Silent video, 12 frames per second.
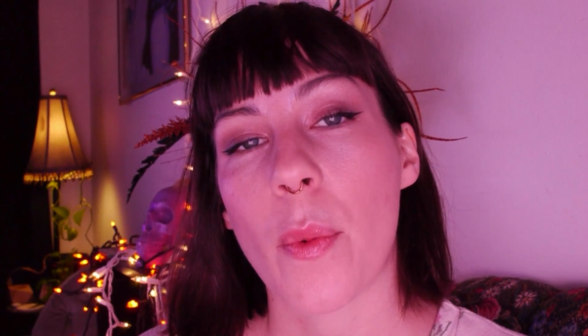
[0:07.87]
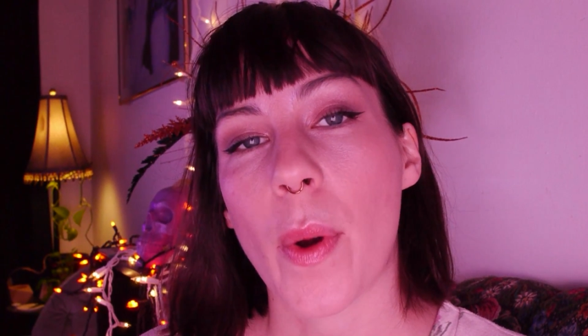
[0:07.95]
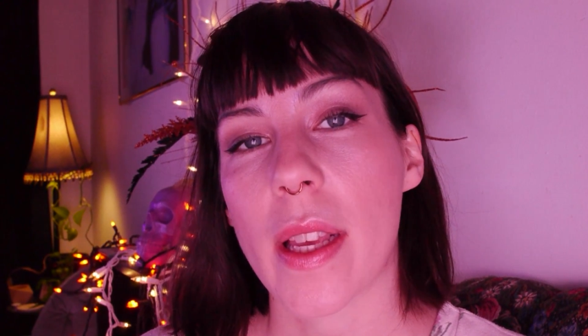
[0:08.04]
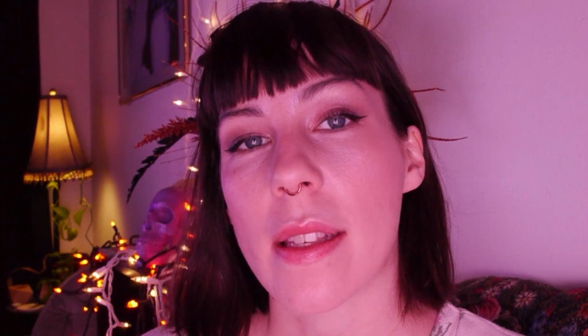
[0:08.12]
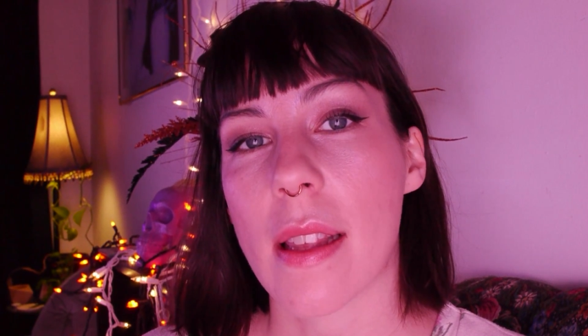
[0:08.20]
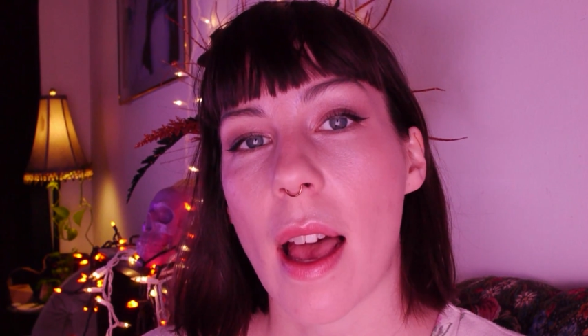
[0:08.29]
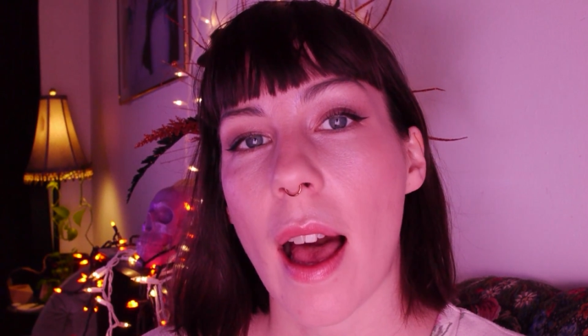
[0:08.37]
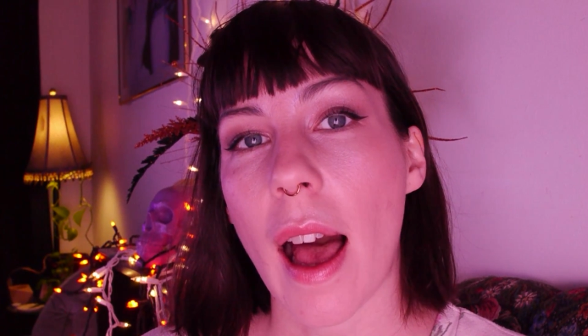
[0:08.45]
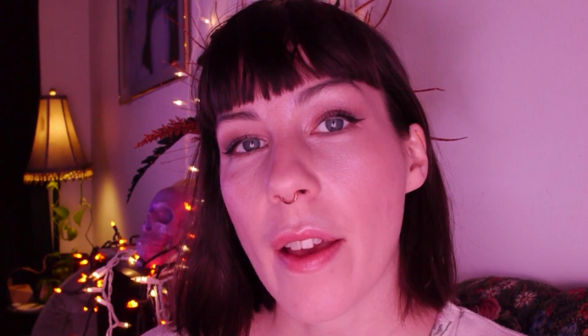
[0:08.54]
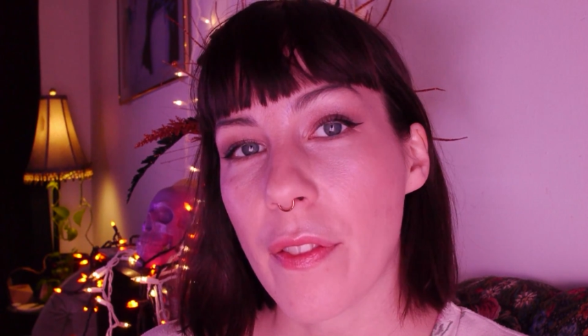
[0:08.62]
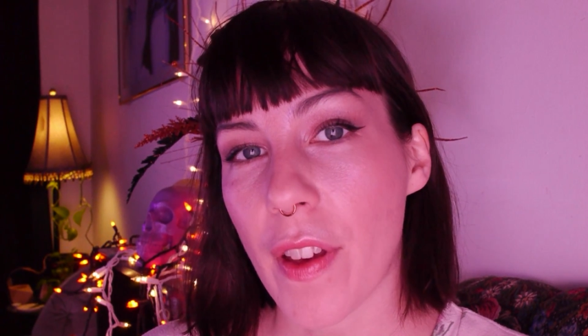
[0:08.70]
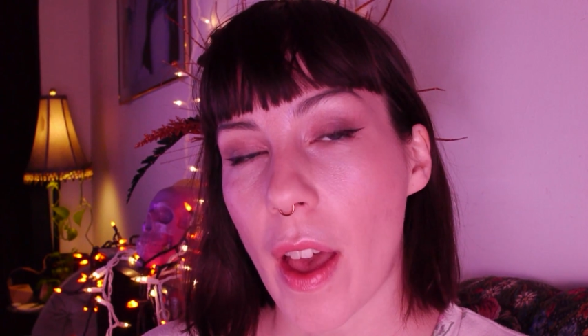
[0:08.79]
ways
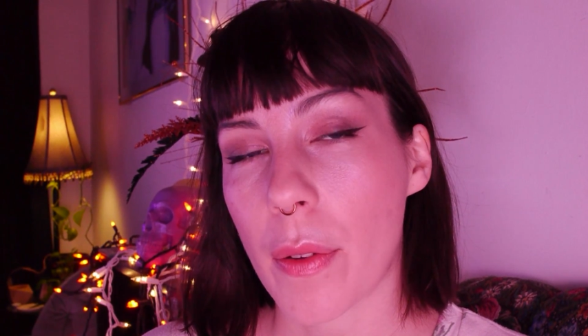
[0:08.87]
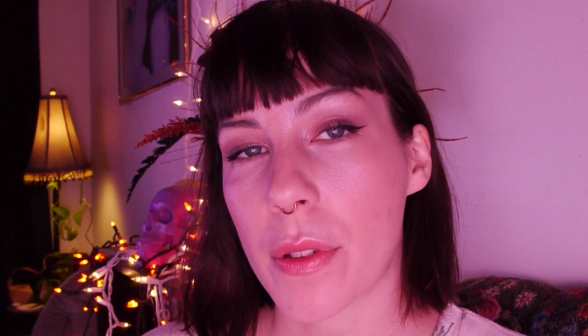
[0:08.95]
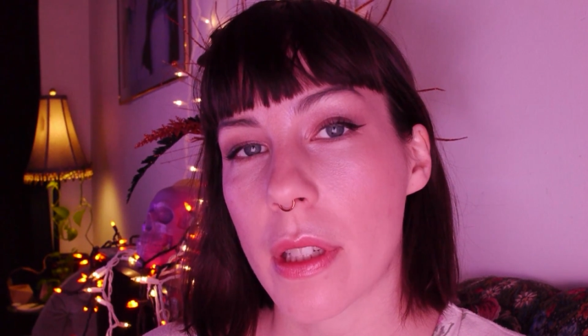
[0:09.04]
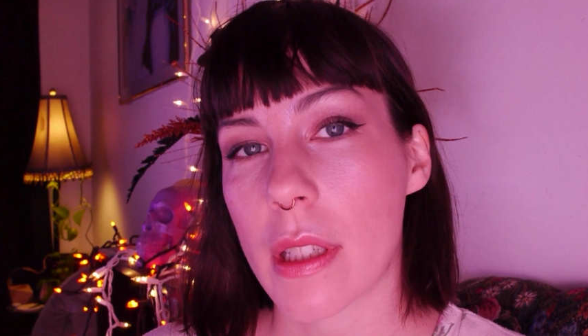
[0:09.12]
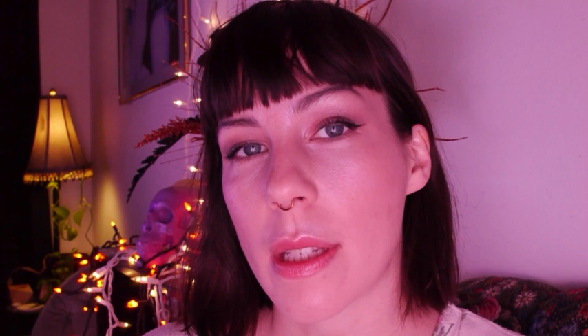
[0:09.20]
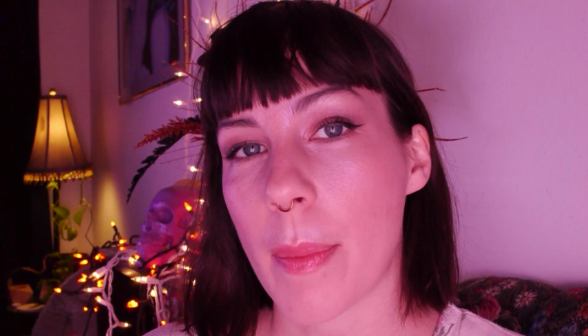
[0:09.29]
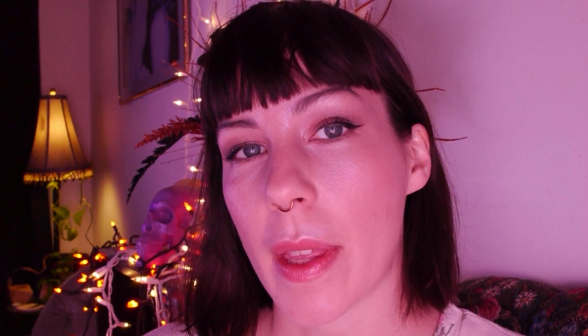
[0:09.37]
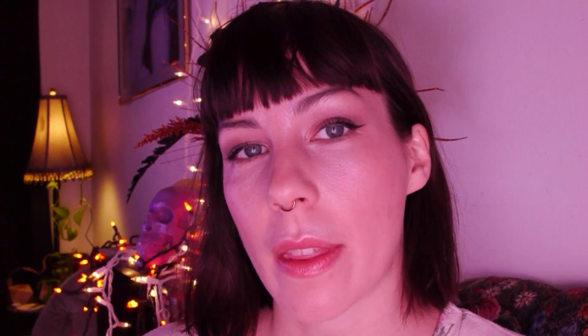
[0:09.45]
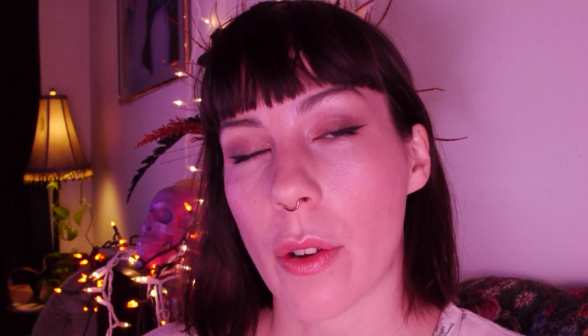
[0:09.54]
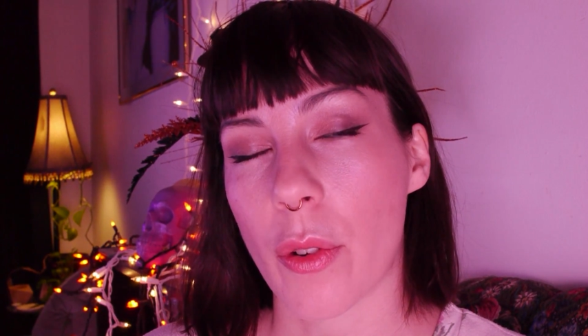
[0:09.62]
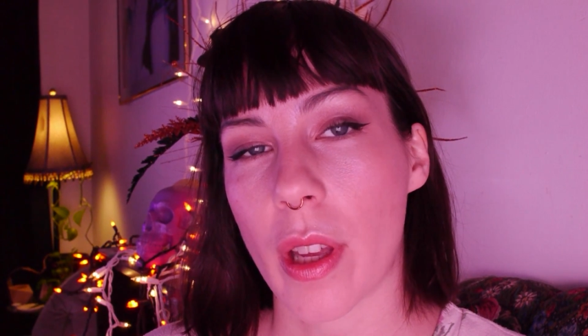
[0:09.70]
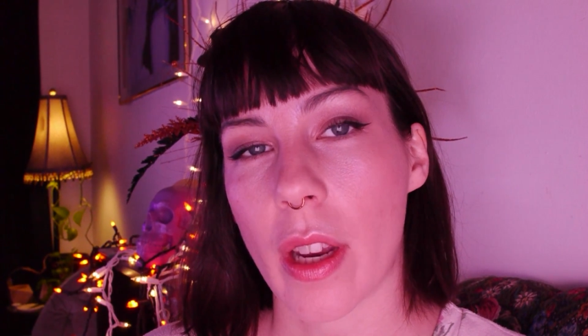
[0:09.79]
I found to make
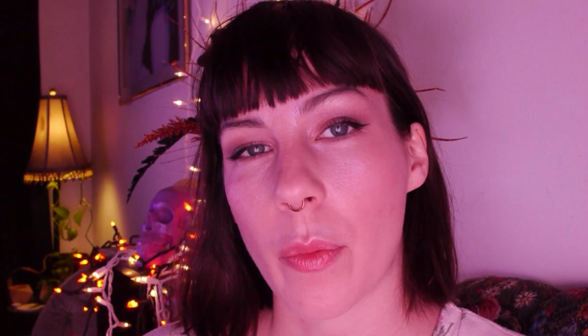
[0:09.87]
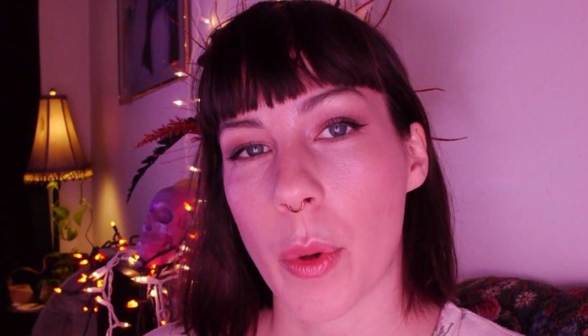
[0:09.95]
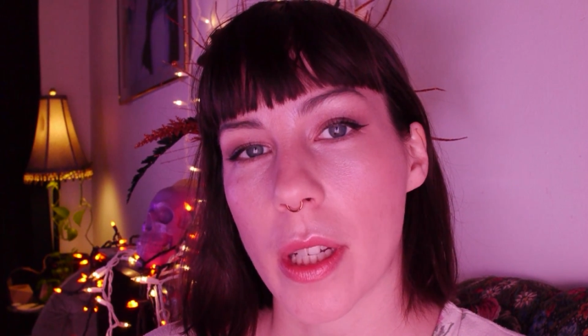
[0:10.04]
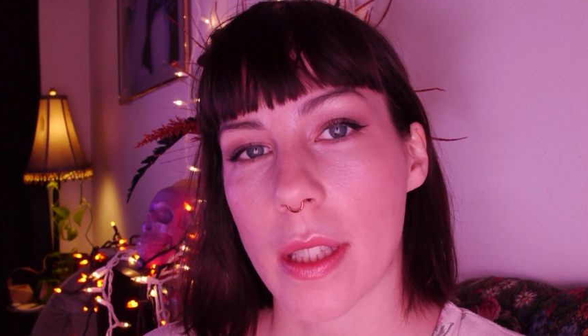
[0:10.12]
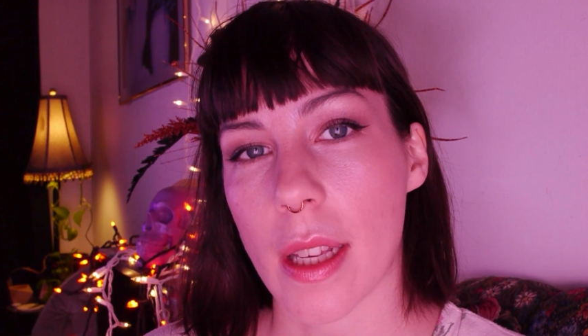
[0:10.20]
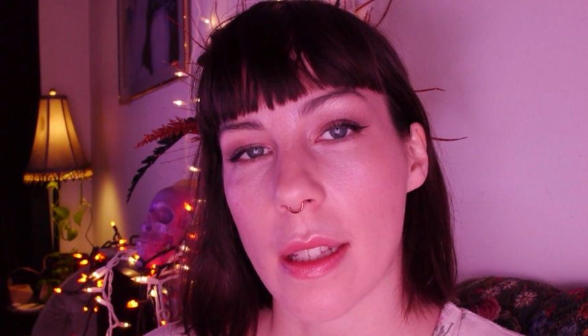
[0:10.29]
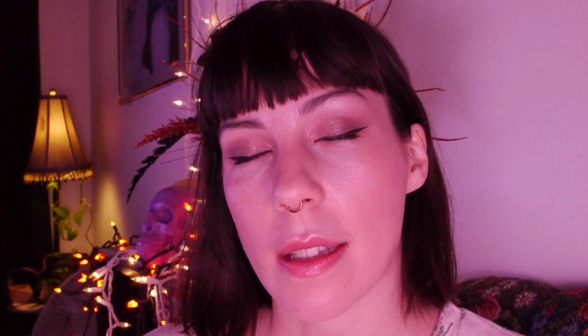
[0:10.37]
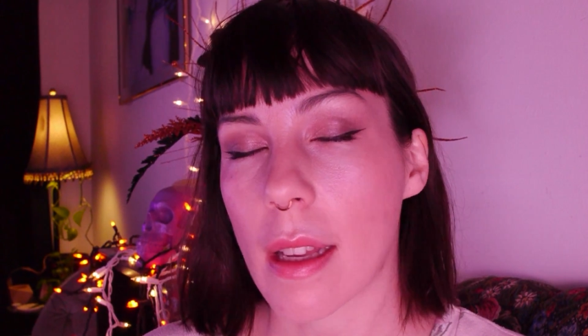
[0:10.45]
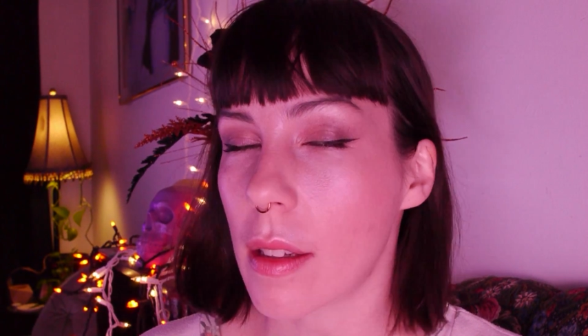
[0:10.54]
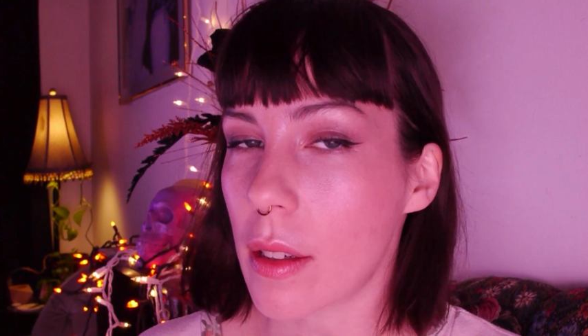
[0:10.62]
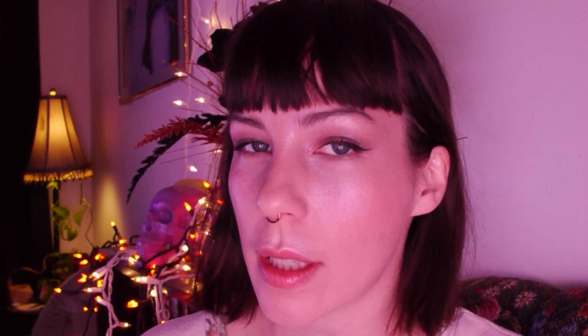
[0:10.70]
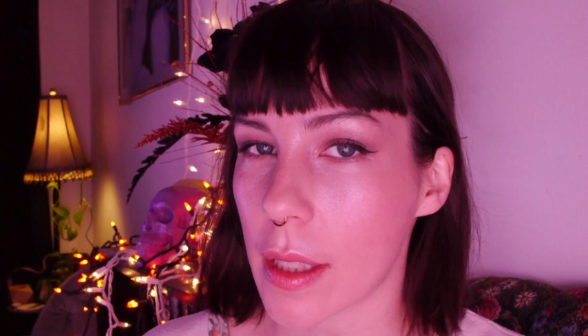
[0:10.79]
the creative process a
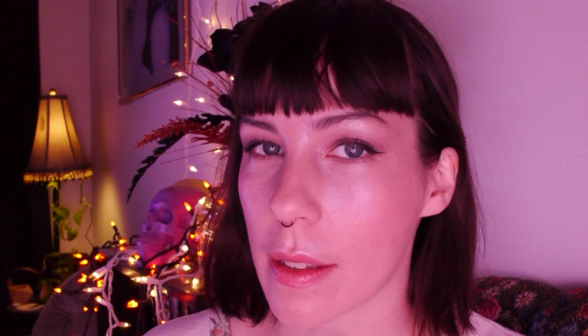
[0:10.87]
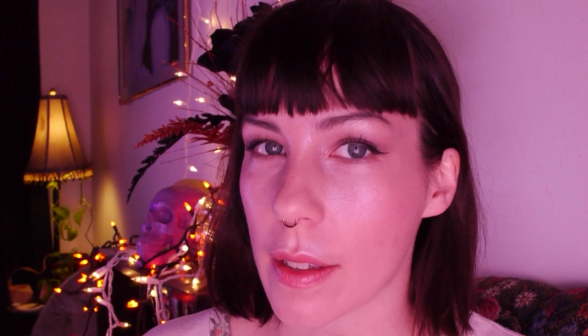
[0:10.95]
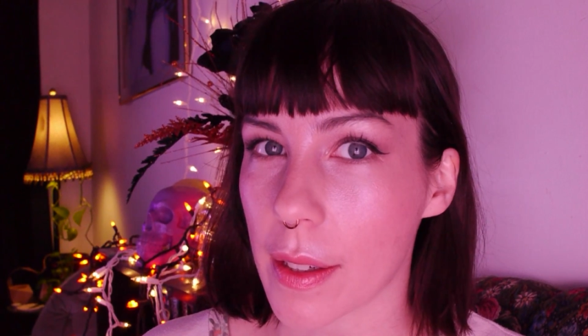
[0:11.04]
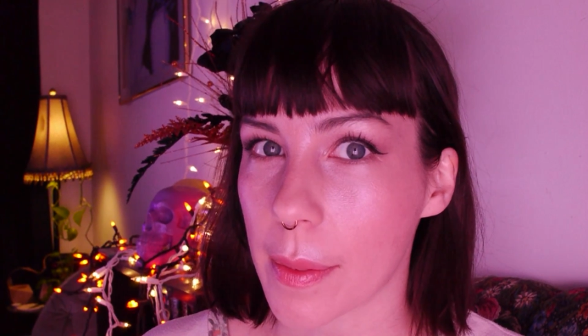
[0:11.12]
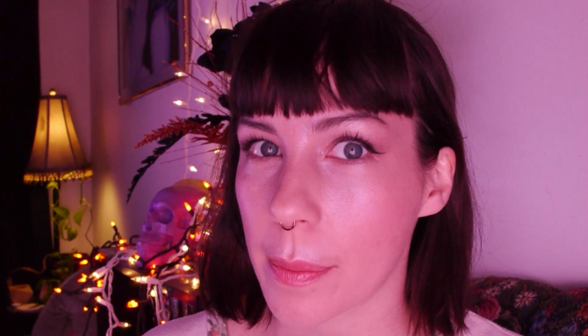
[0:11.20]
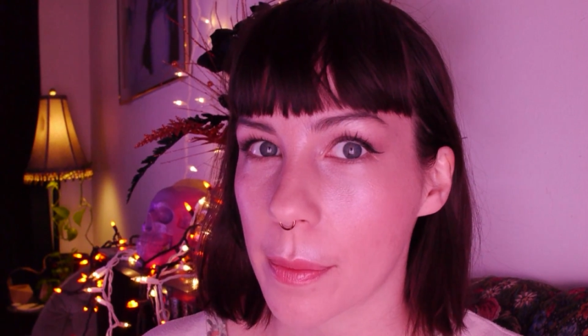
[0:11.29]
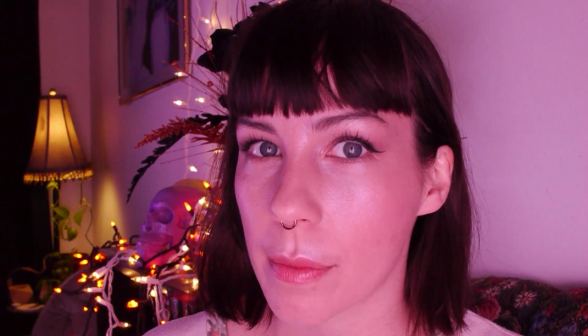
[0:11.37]
little easier.